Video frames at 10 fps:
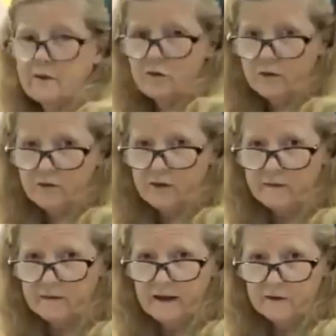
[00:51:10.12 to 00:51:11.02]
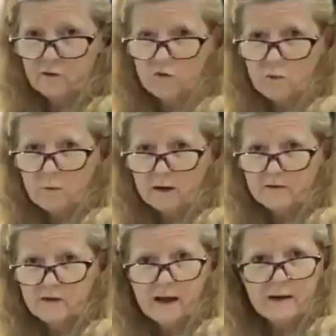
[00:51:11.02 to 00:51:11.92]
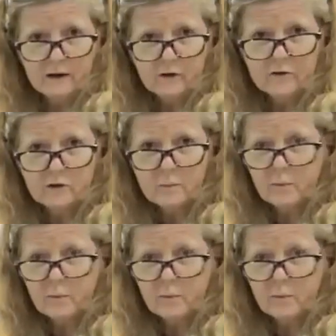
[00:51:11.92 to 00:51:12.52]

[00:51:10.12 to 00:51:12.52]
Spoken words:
just in the last few months getting her to the